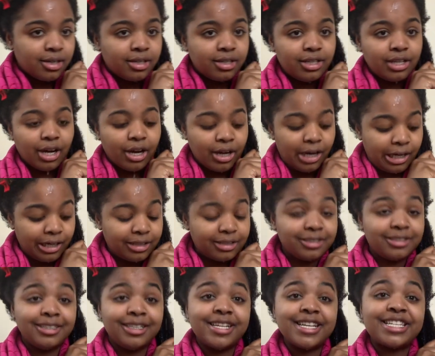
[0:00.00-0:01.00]
Y'all,
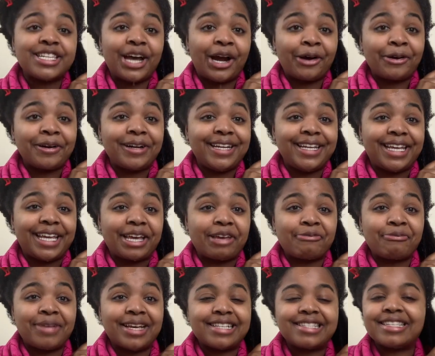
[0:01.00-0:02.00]
it's already
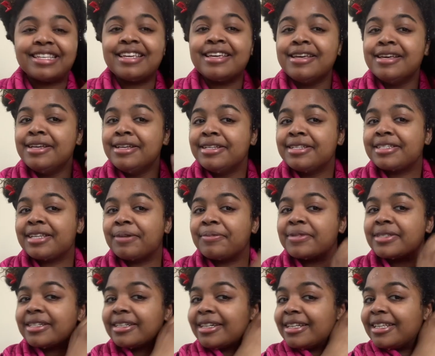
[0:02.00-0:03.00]
getting messy. So I'm
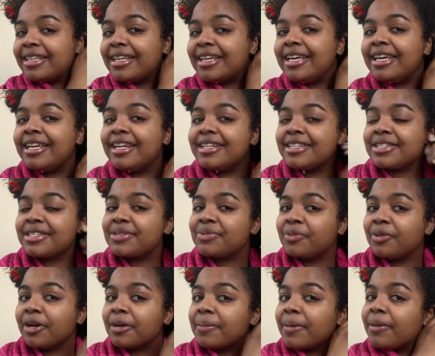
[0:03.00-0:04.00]
gonna start at the end and just
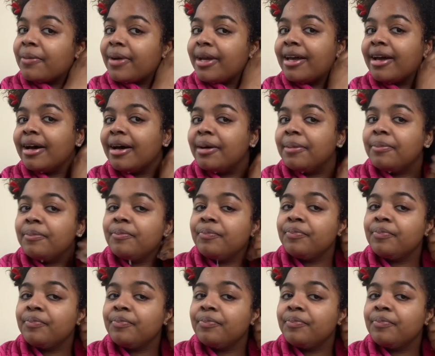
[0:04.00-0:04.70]
work my way up.